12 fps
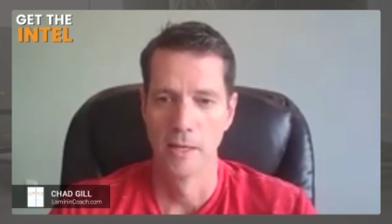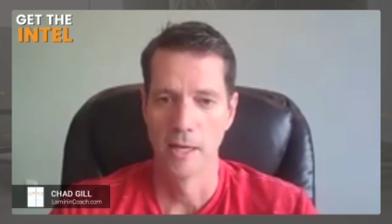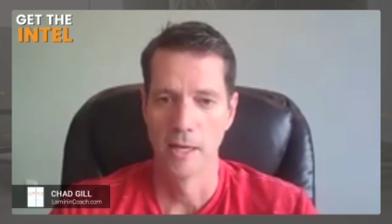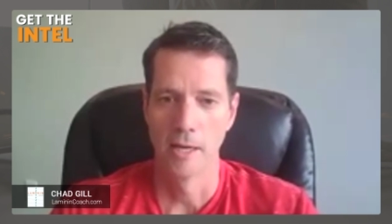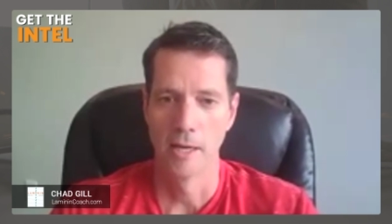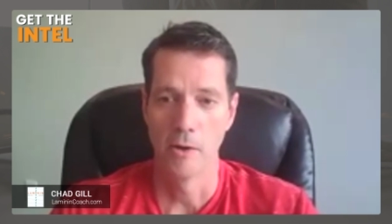
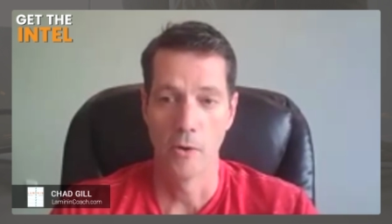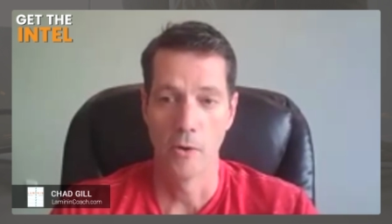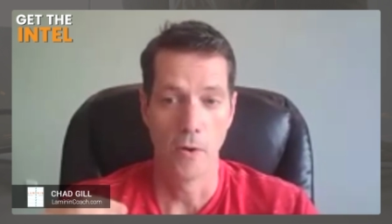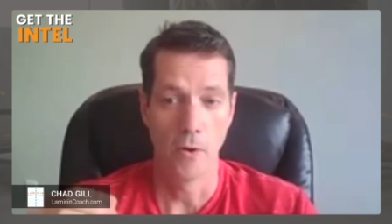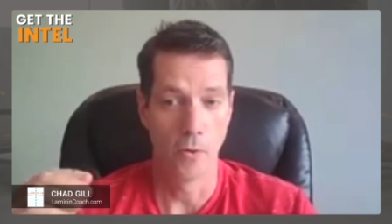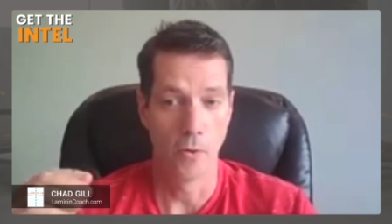Uh,
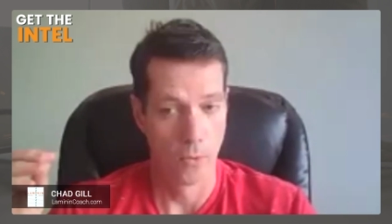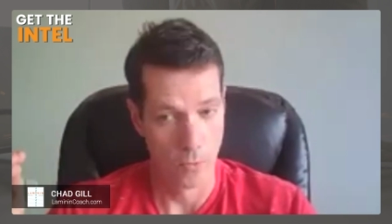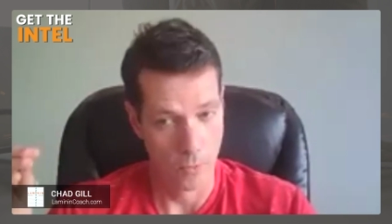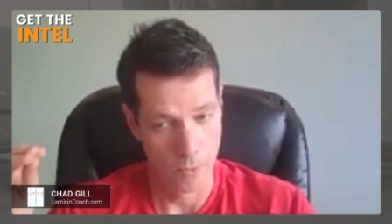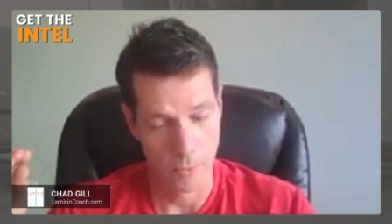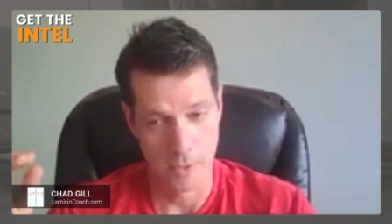or,
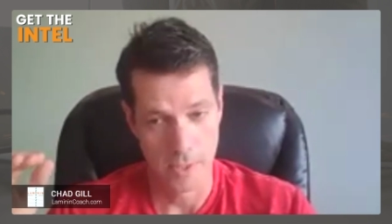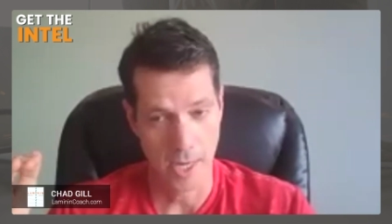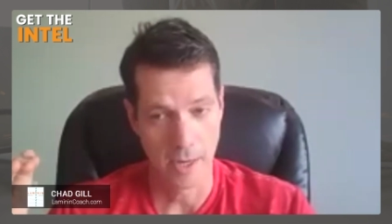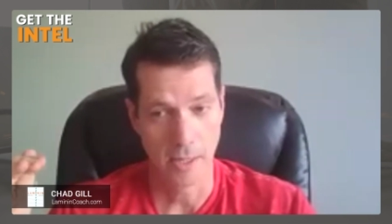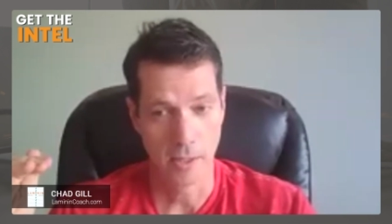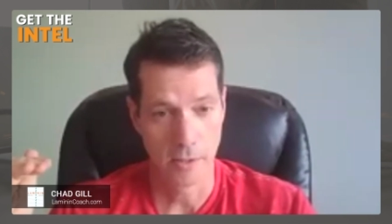or as
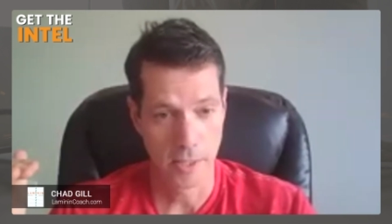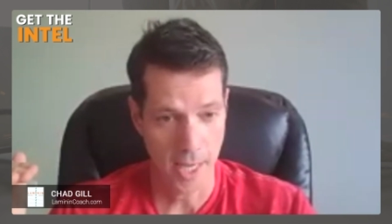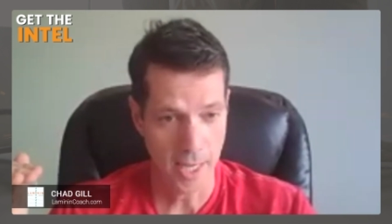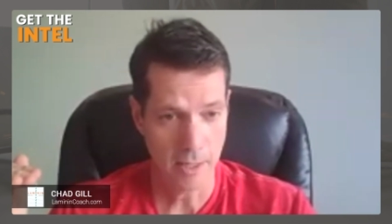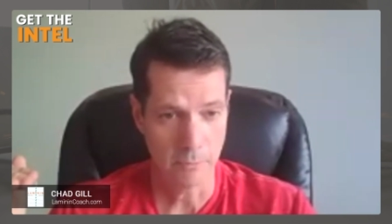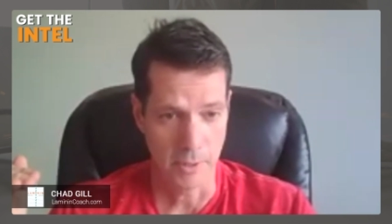I
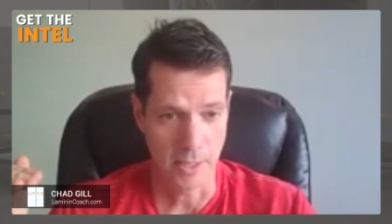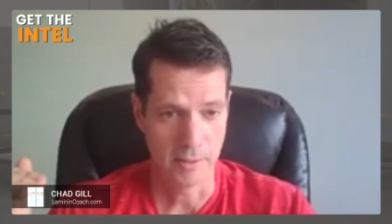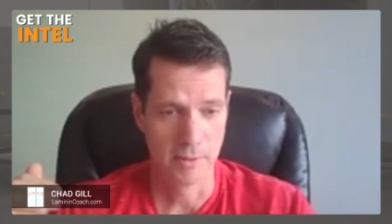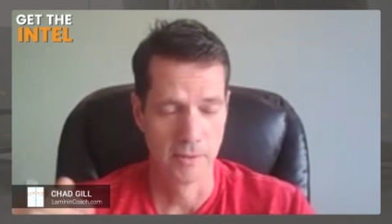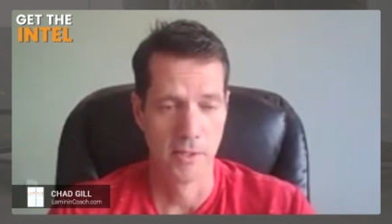can be.